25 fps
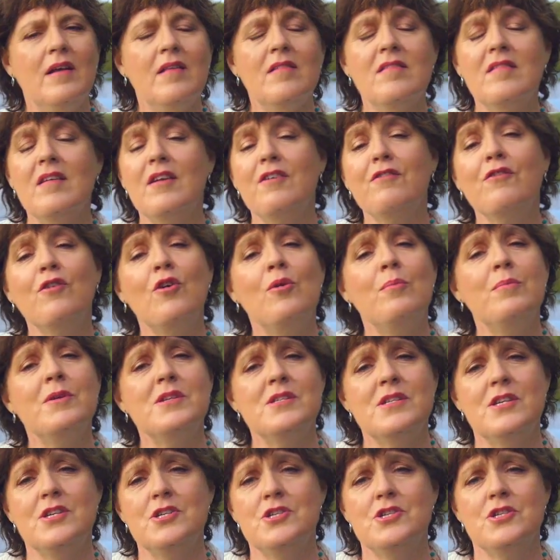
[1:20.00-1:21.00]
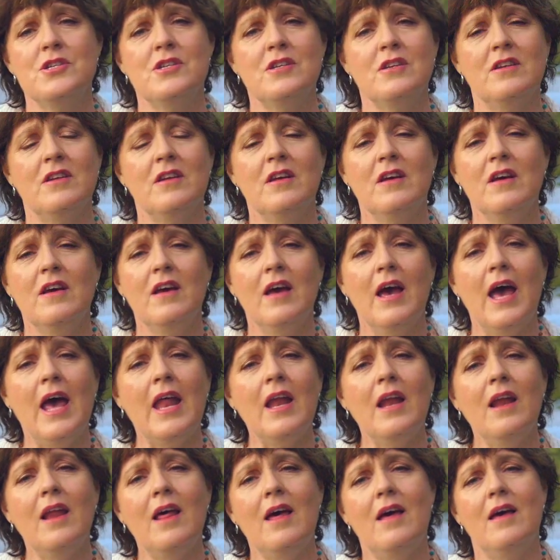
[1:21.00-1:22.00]
instead of competition
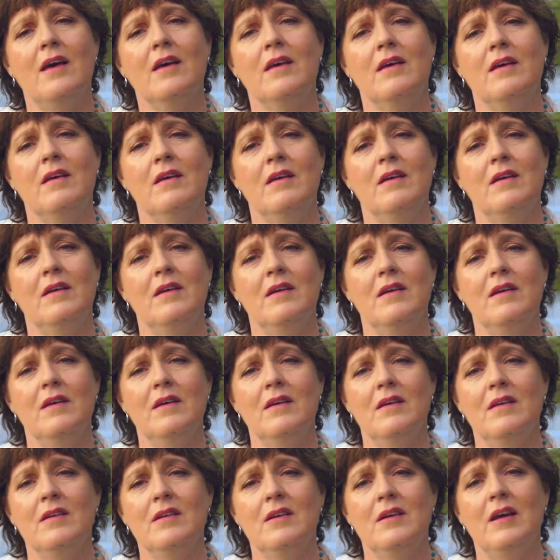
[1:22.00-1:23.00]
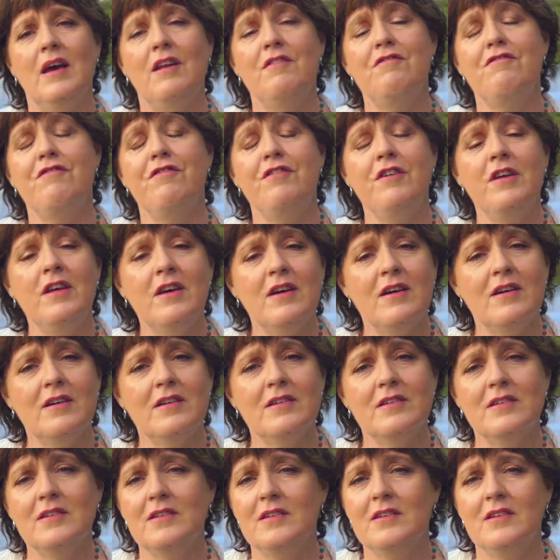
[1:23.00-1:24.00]
and lack and fear
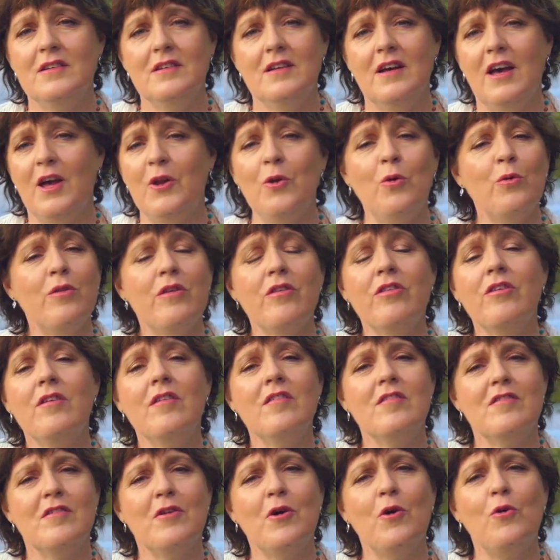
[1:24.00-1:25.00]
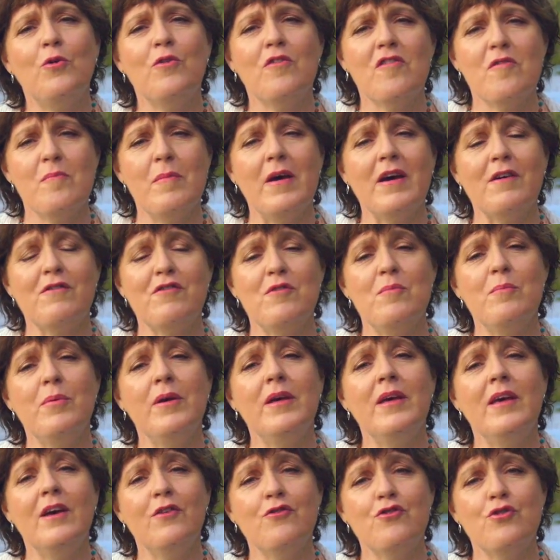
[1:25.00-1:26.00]
and all the things that hold us back from
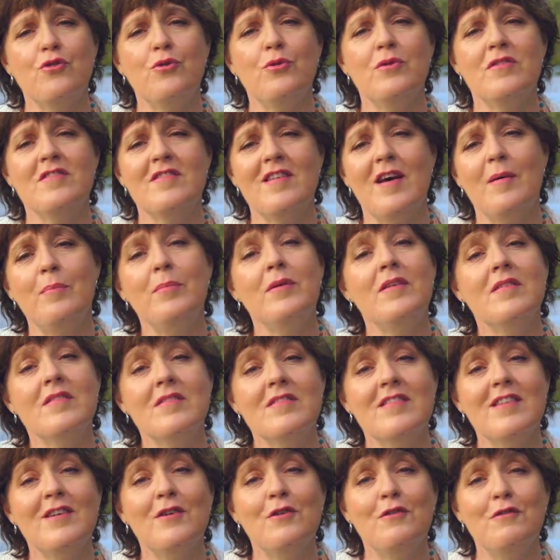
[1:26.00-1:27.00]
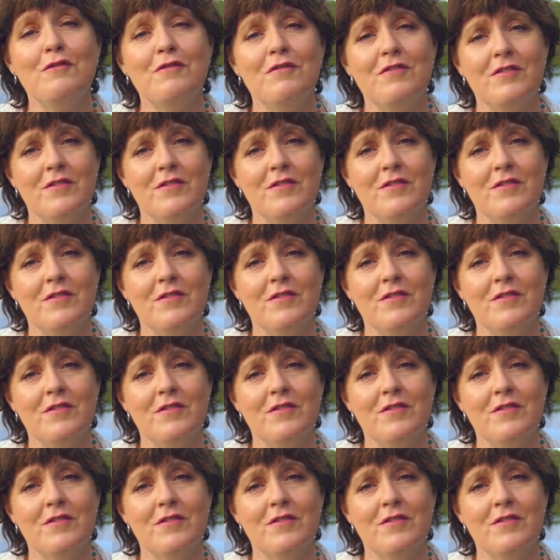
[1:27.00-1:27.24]
being our truest, happiest self?